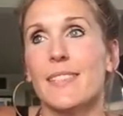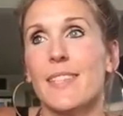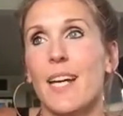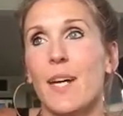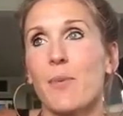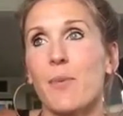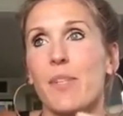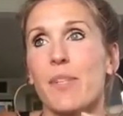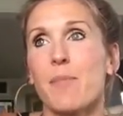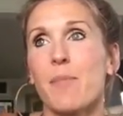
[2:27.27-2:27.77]

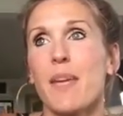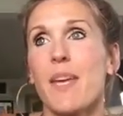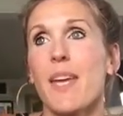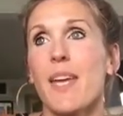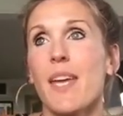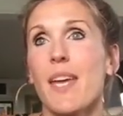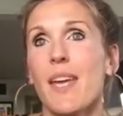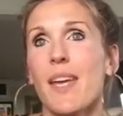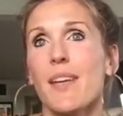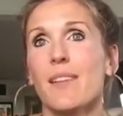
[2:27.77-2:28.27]
That was
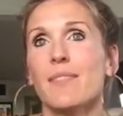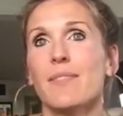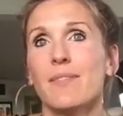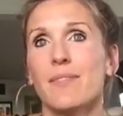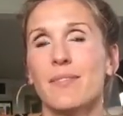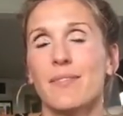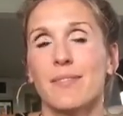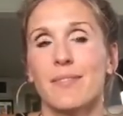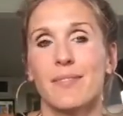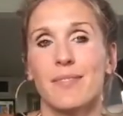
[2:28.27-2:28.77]
me.
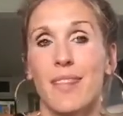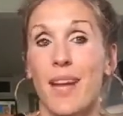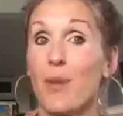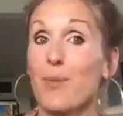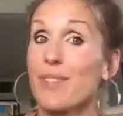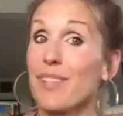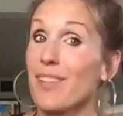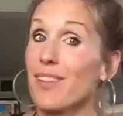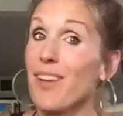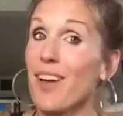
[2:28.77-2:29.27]

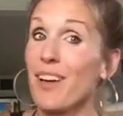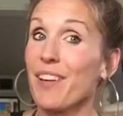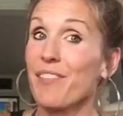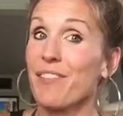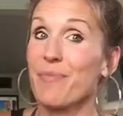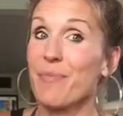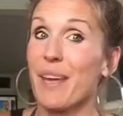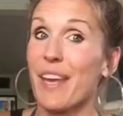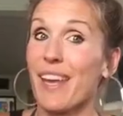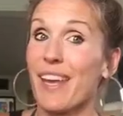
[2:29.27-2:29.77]
That was a lot
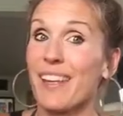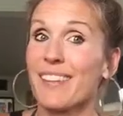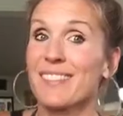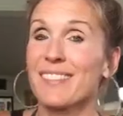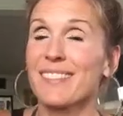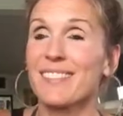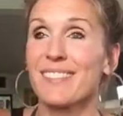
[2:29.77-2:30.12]
of me.